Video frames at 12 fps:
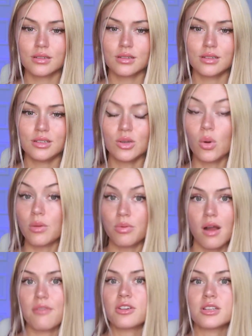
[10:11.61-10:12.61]
your
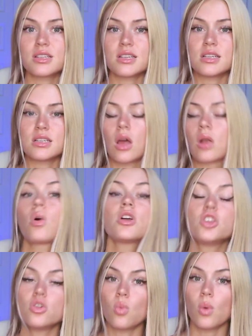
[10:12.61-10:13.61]
preferences on what
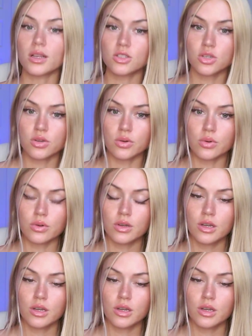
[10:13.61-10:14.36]
you want to